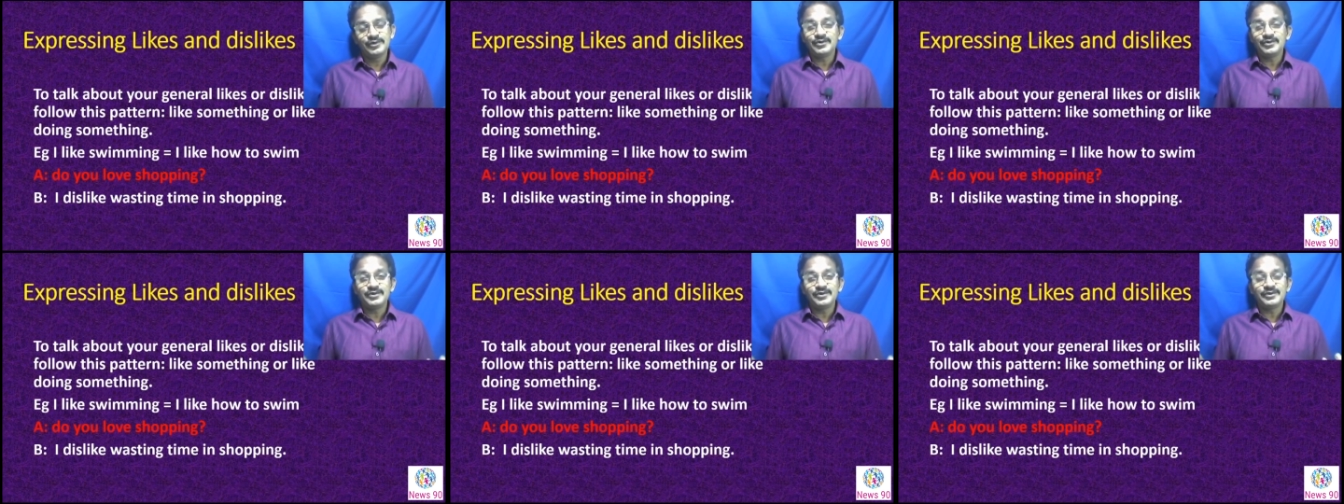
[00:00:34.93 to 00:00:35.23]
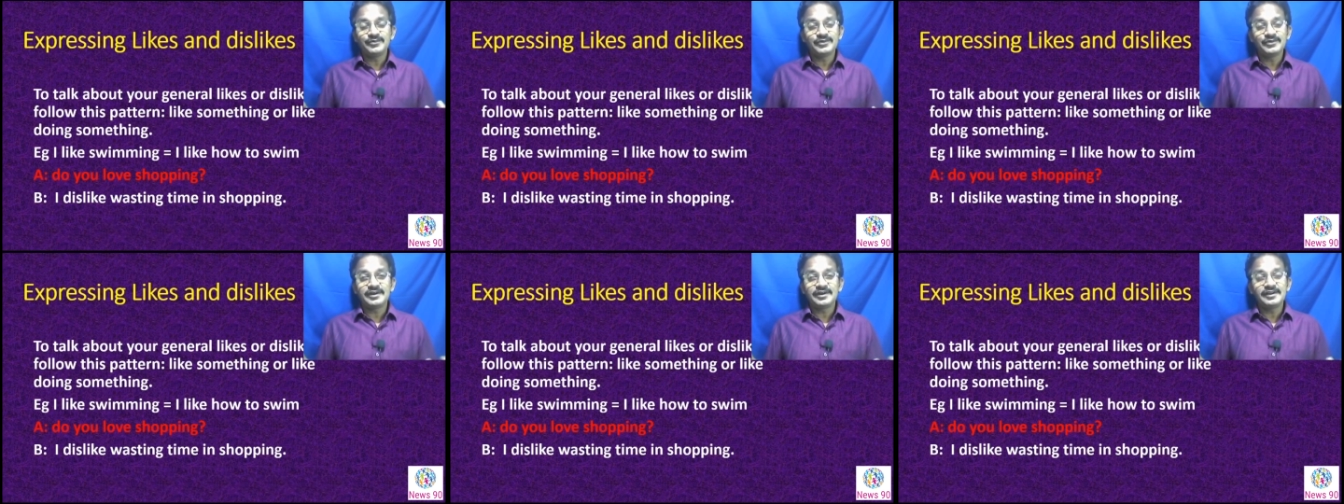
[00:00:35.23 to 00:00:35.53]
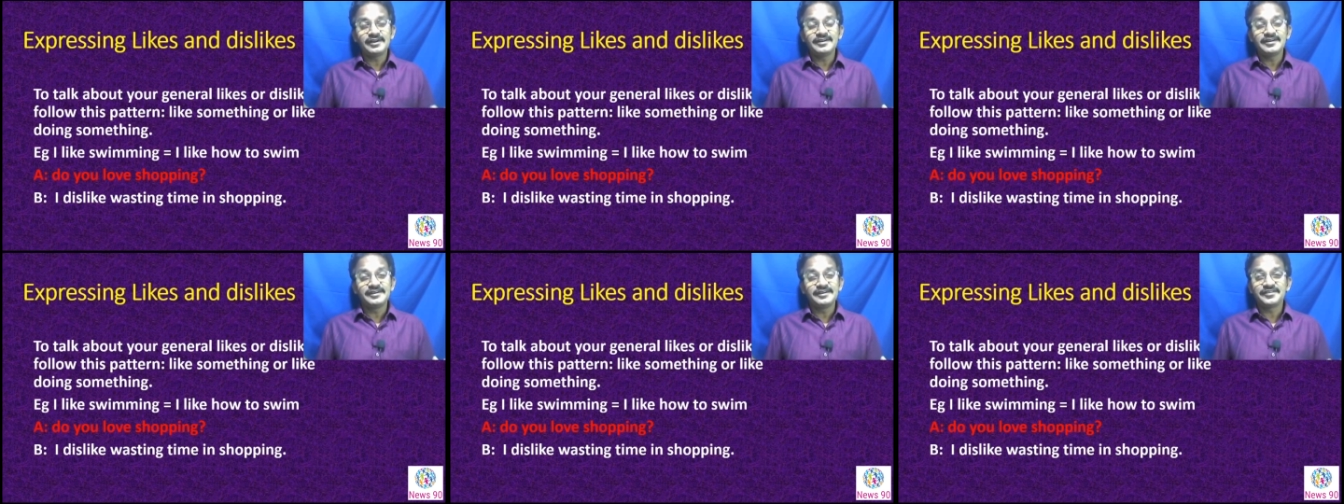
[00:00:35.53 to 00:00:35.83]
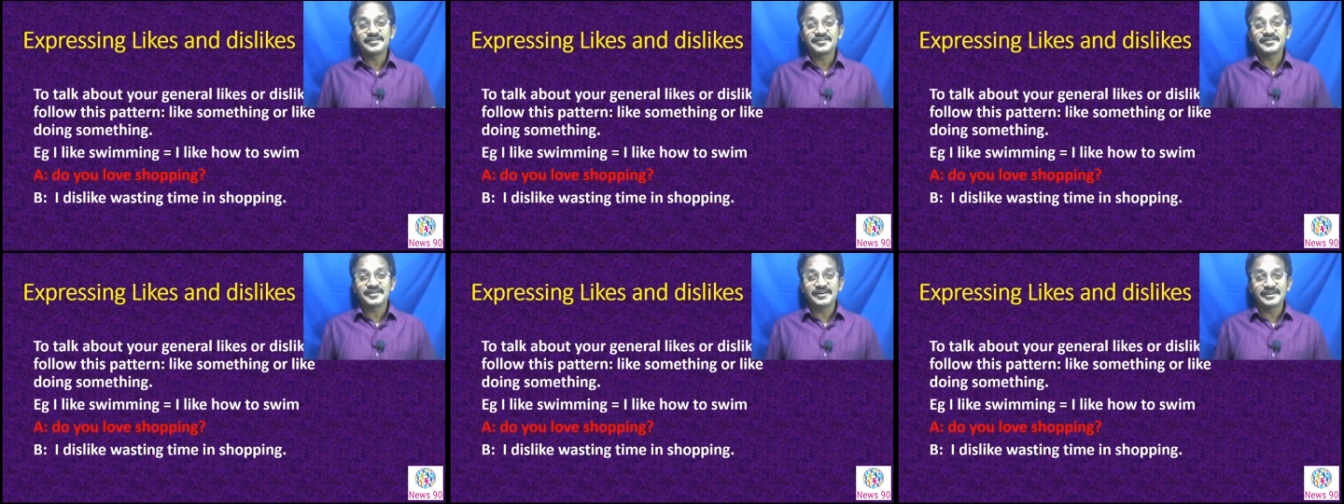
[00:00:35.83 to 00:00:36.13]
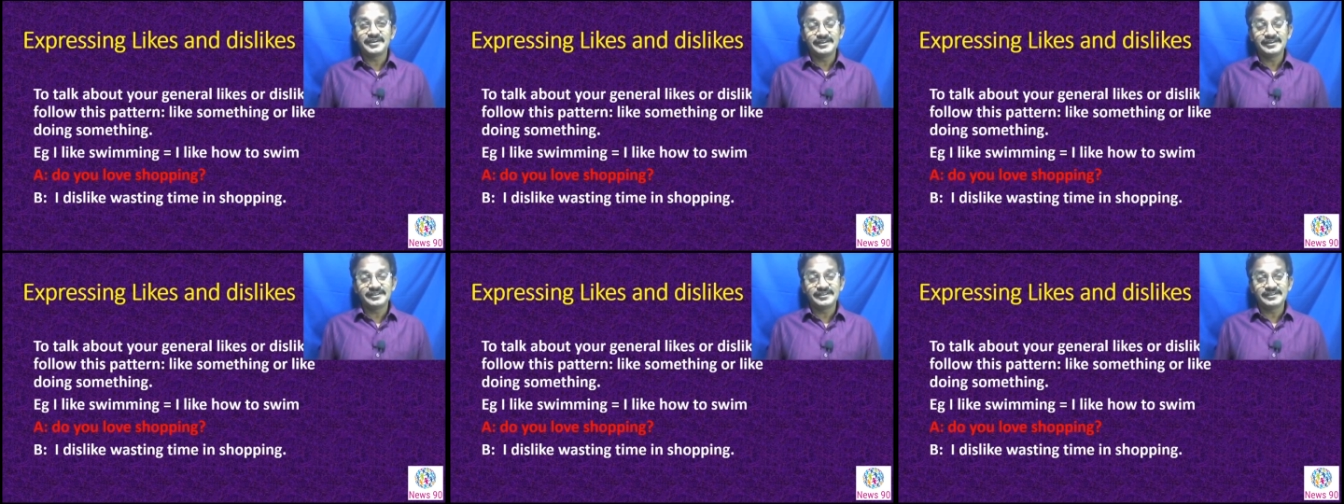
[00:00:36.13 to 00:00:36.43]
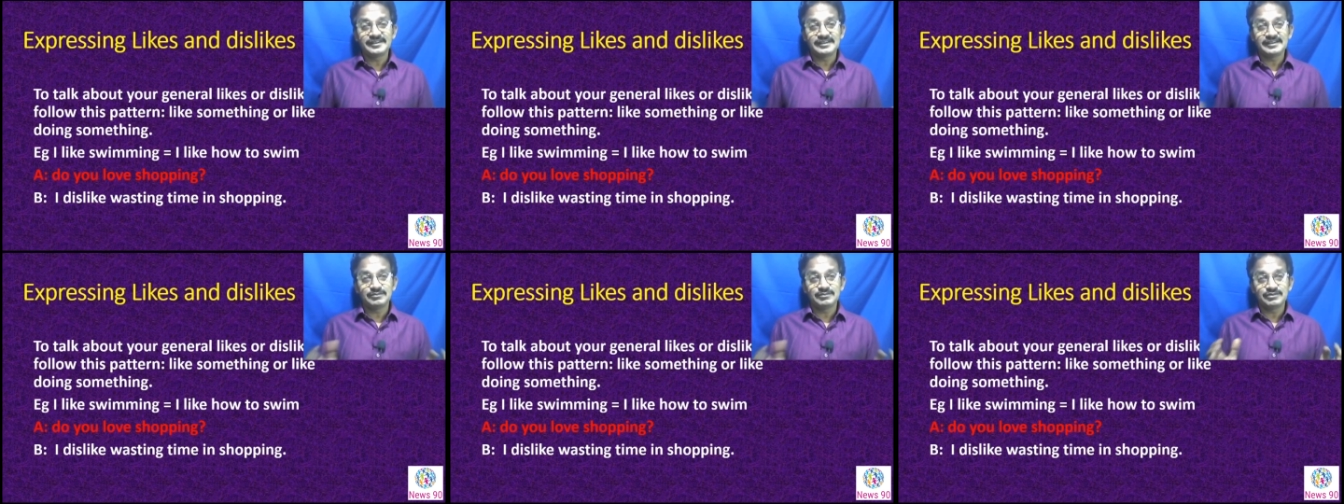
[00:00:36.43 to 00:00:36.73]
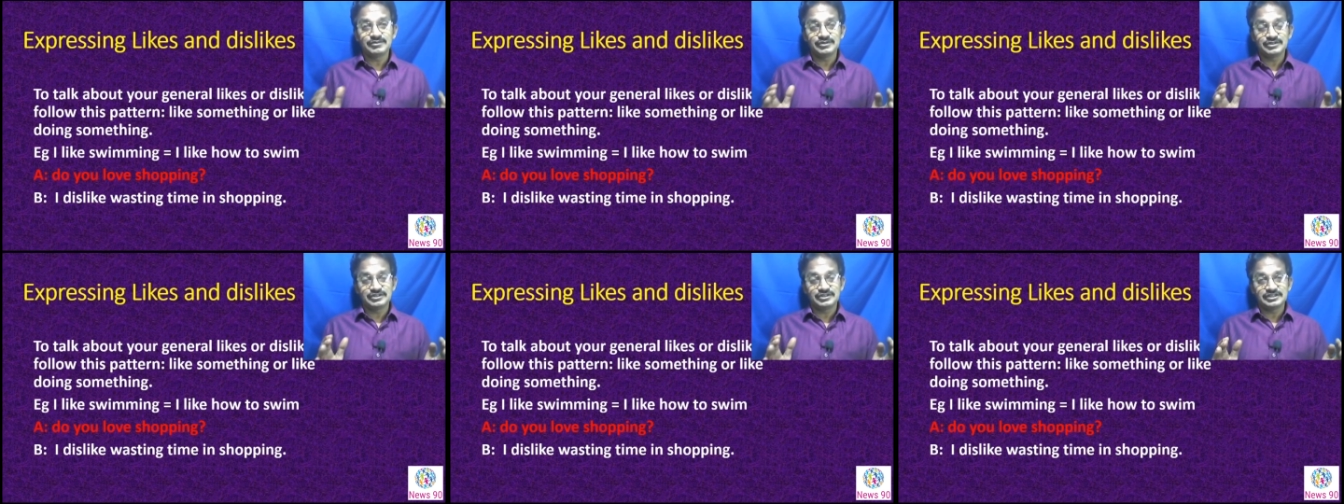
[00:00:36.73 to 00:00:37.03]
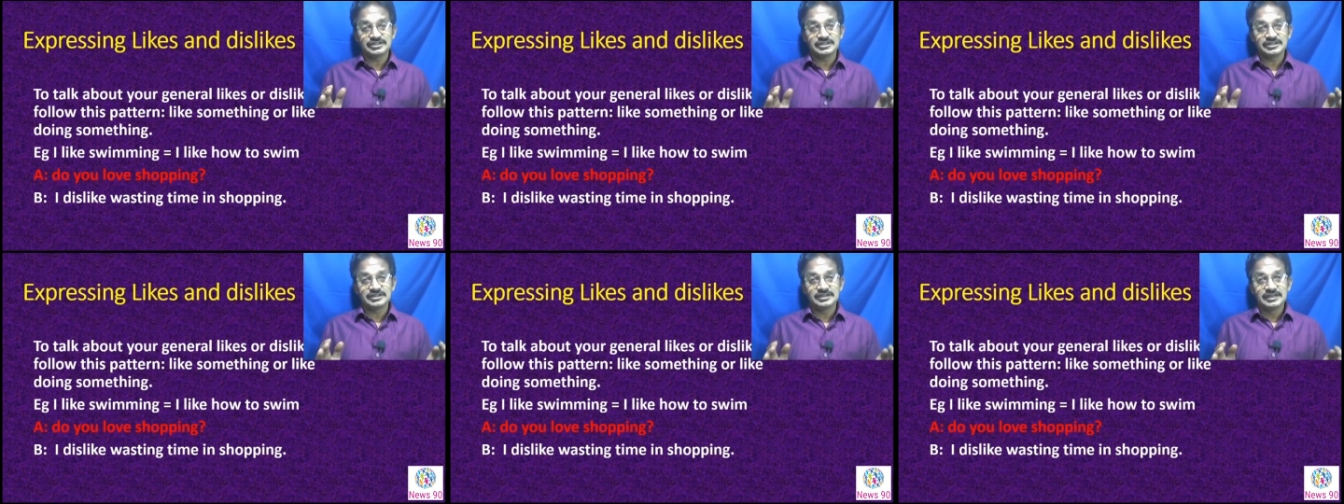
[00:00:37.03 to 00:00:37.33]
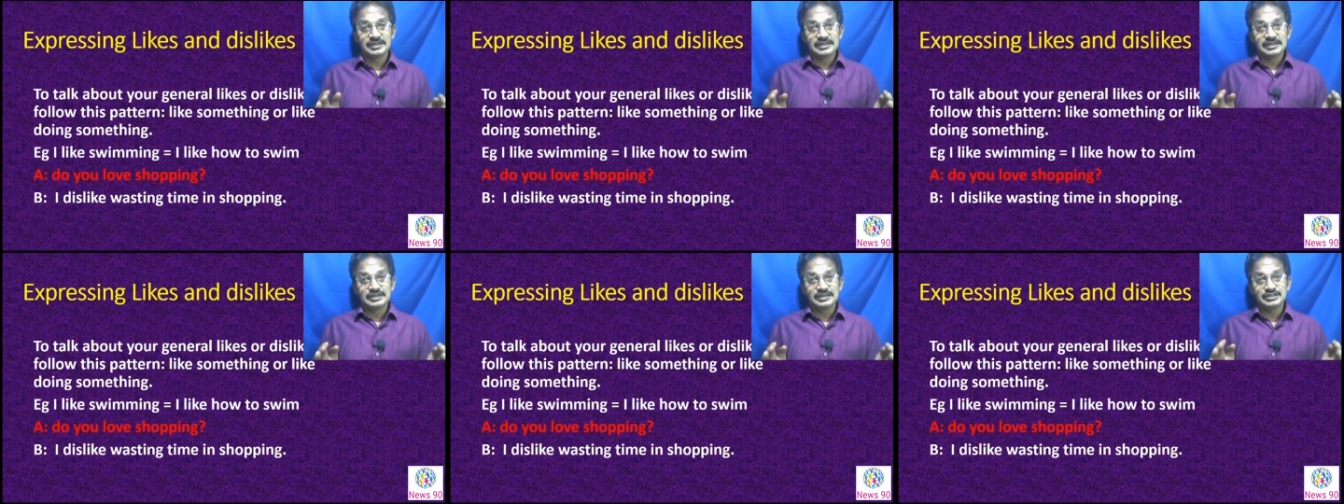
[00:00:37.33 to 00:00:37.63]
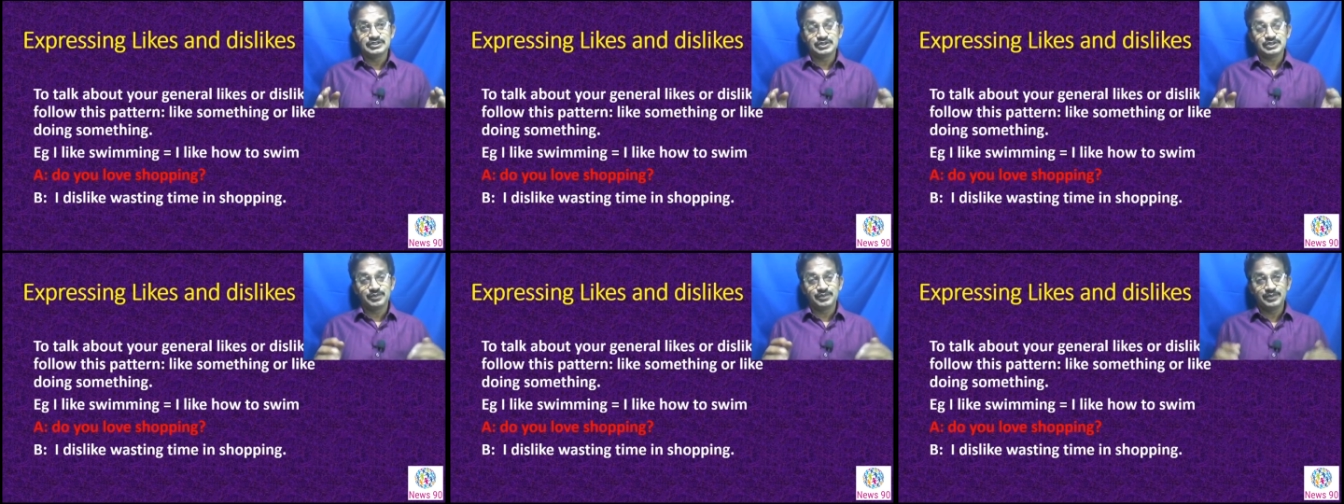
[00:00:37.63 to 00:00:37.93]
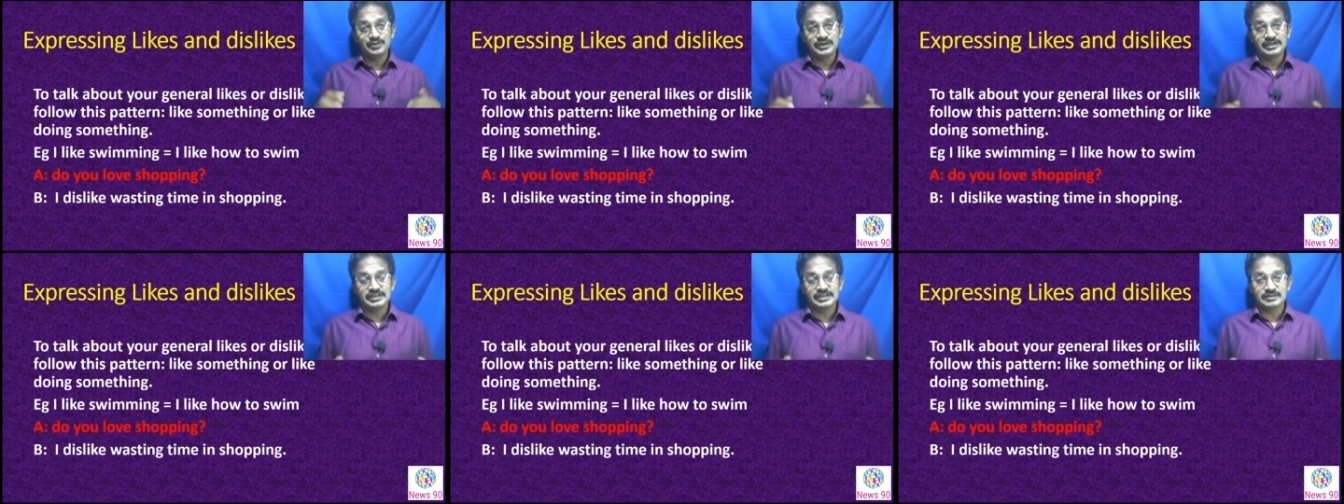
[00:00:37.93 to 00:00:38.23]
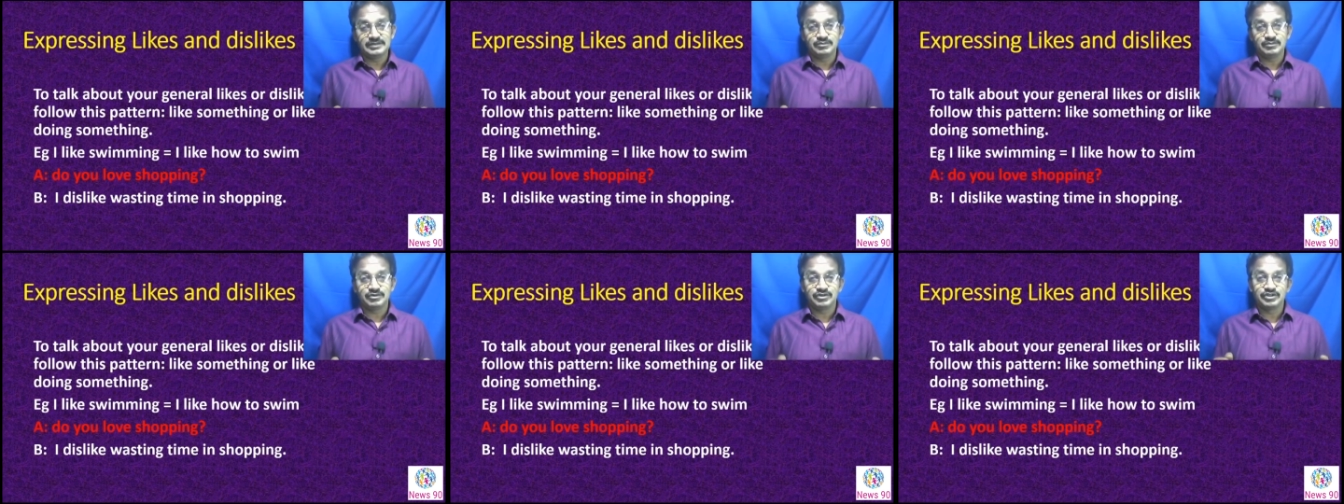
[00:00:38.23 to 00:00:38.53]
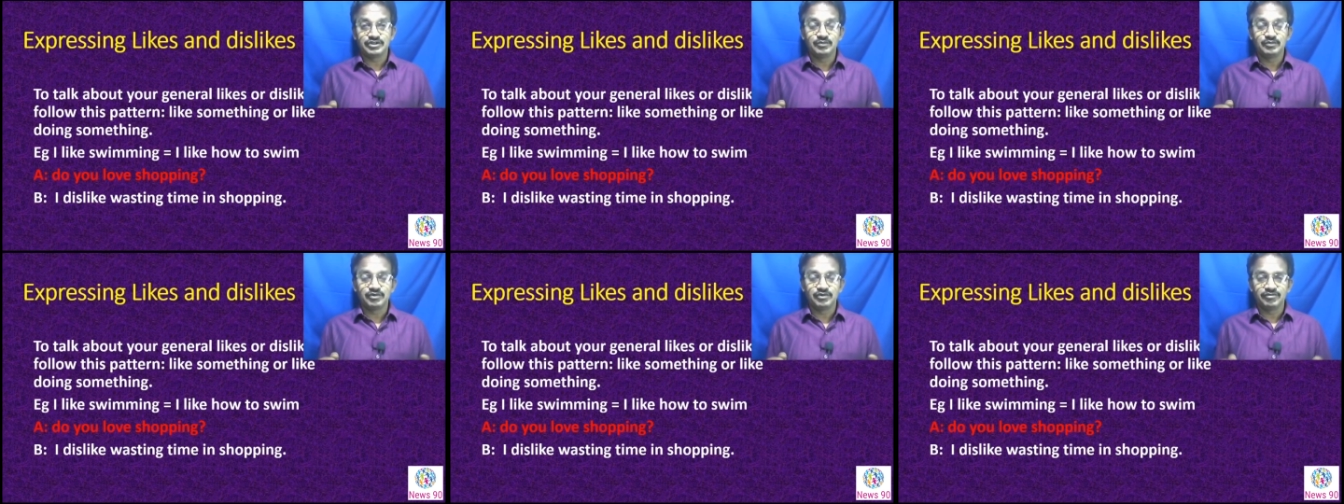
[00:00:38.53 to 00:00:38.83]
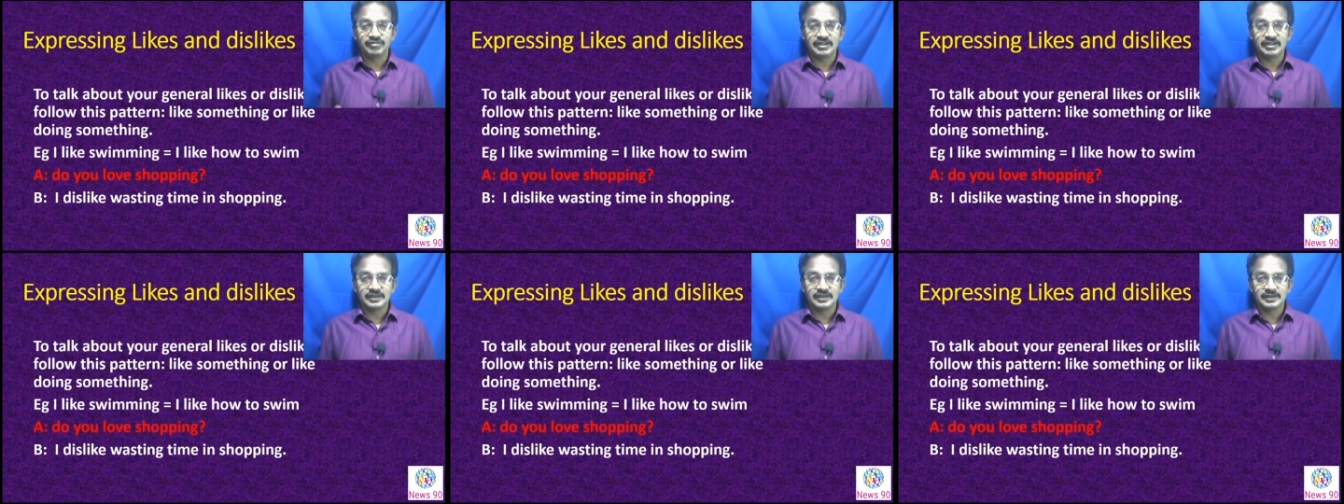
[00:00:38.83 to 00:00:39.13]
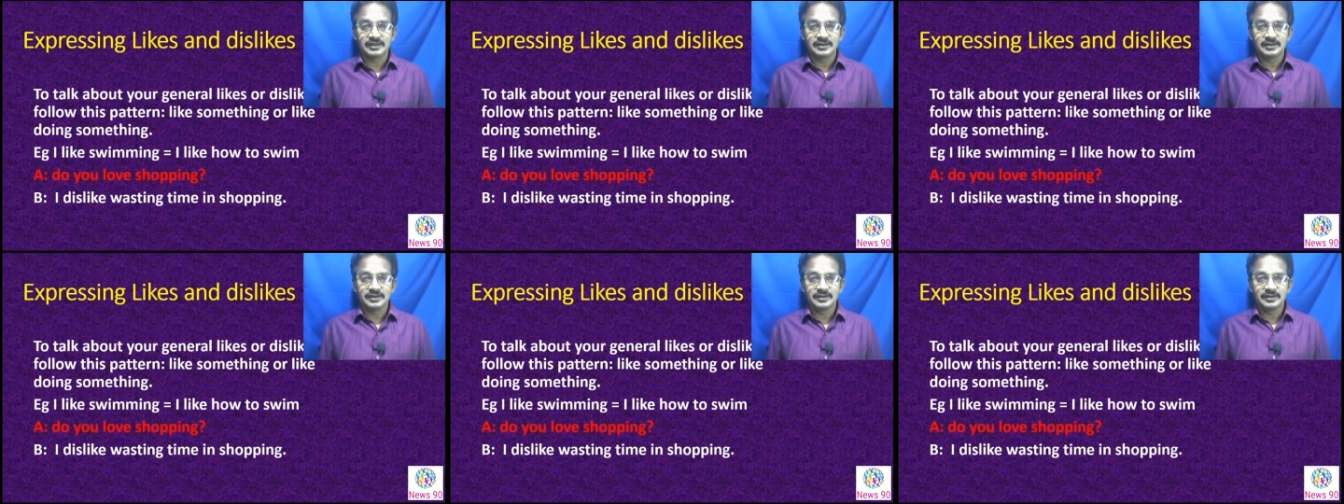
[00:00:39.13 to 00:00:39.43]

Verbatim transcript: we could we can't understand anything about uh, his opinion about the movie